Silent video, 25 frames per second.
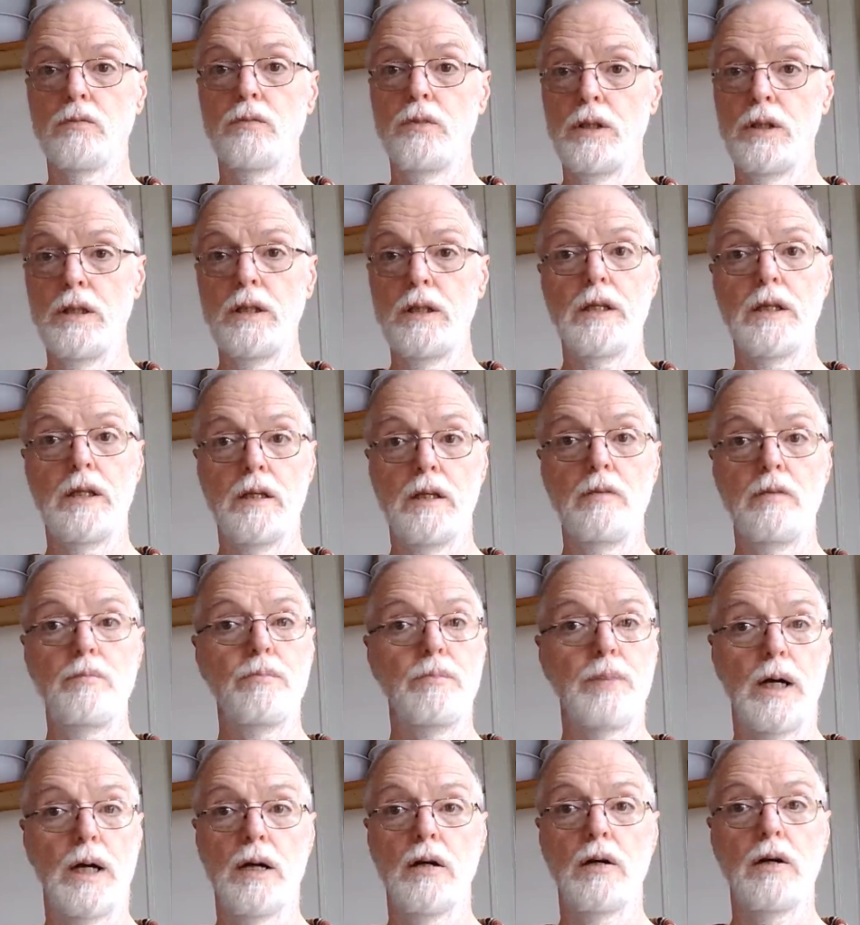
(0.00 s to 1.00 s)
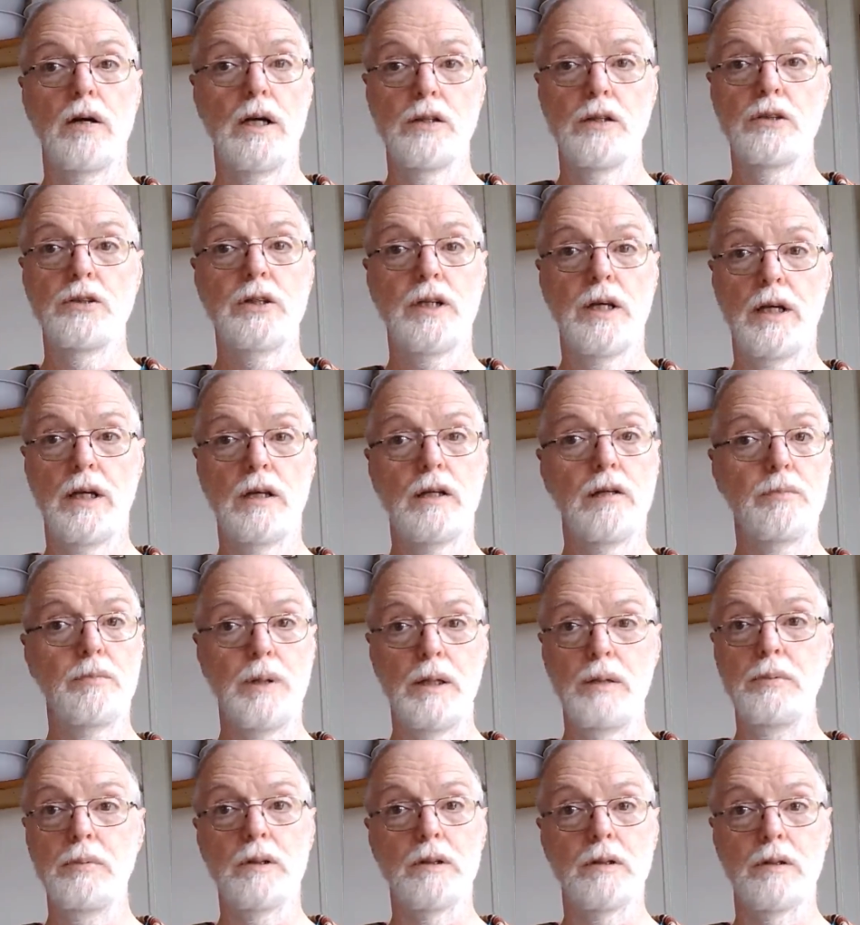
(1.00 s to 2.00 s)
we need better educated
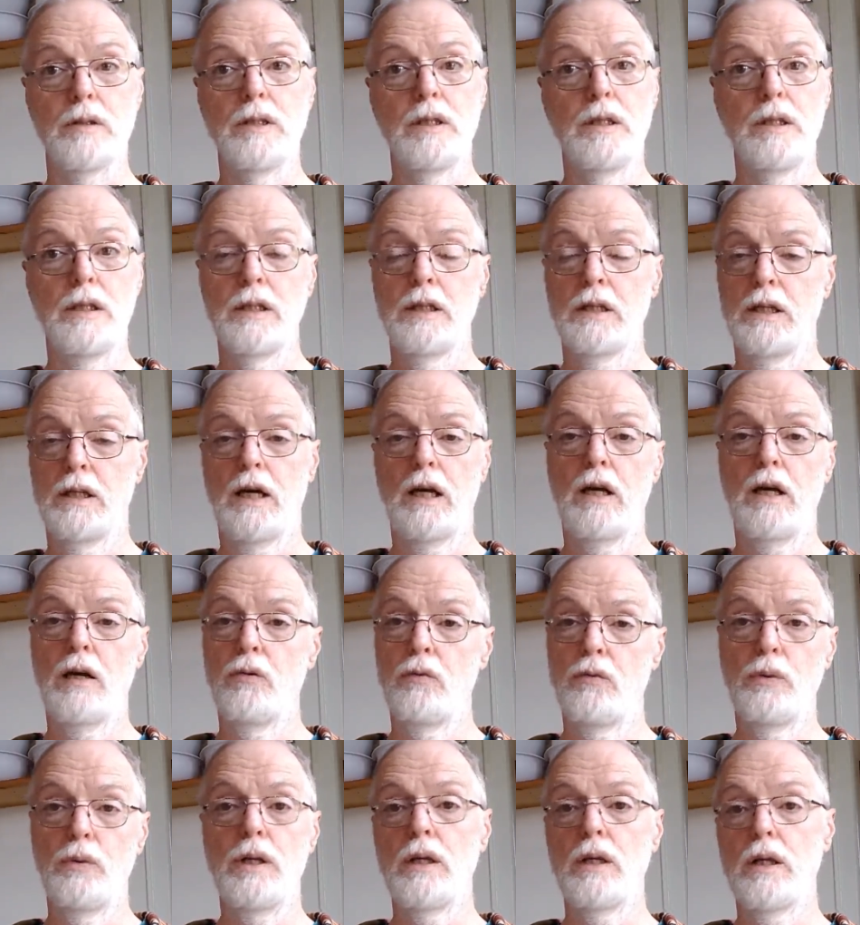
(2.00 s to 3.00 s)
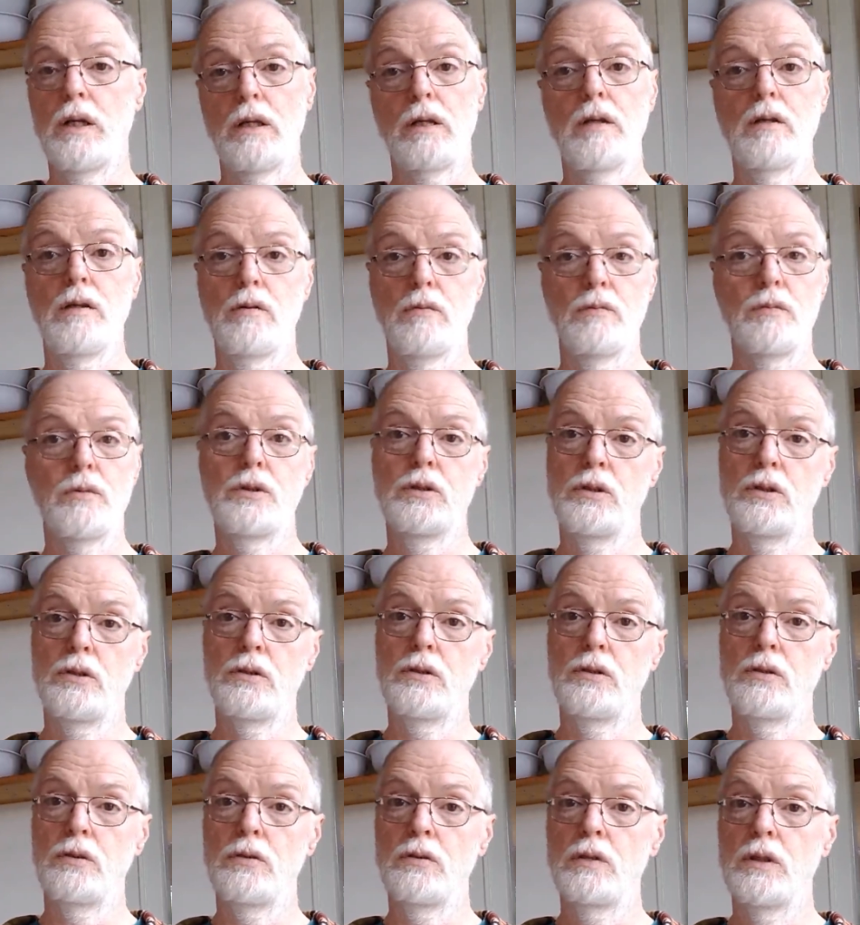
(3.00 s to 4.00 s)
people. We need them
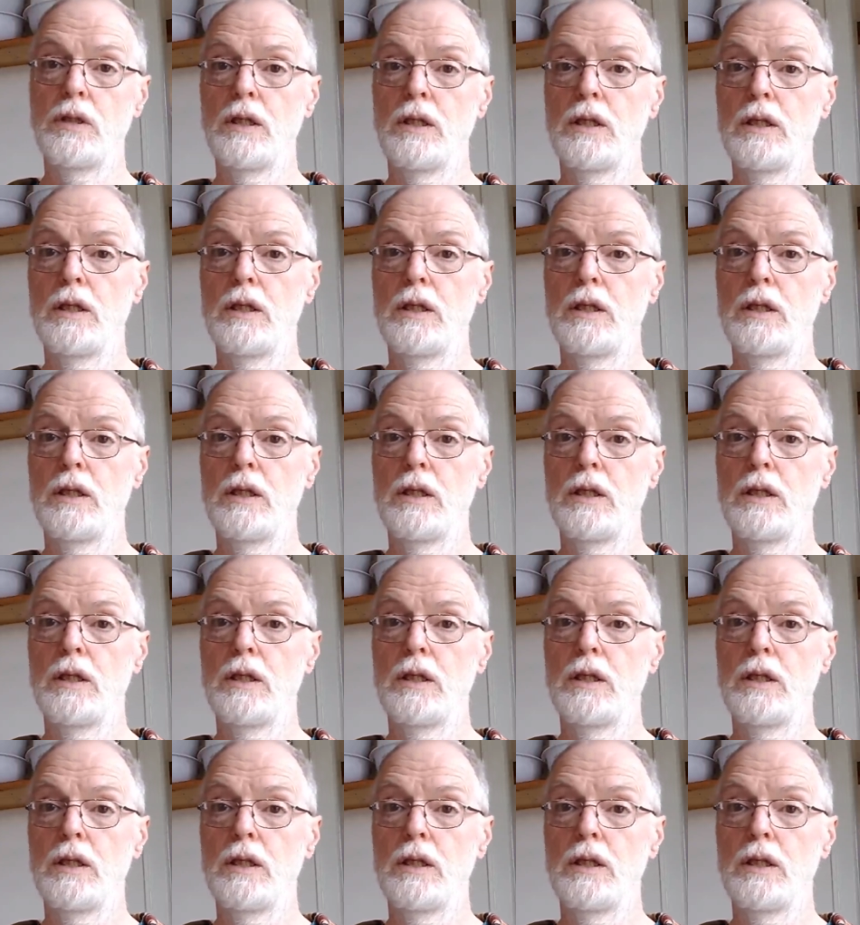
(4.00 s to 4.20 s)
to,